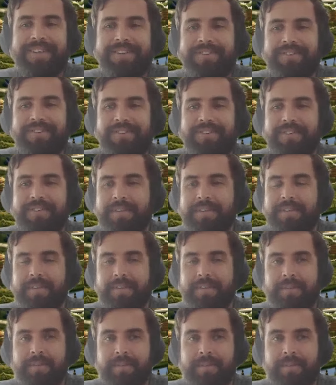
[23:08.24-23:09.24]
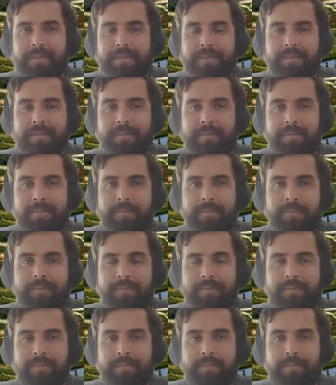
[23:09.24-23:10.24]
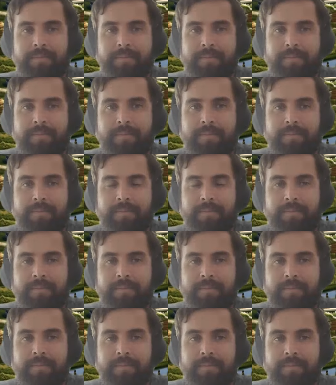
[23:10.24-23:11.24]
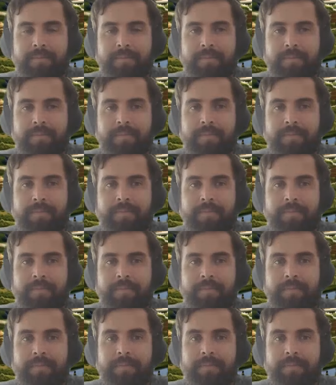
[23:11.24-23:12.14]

(not speaking)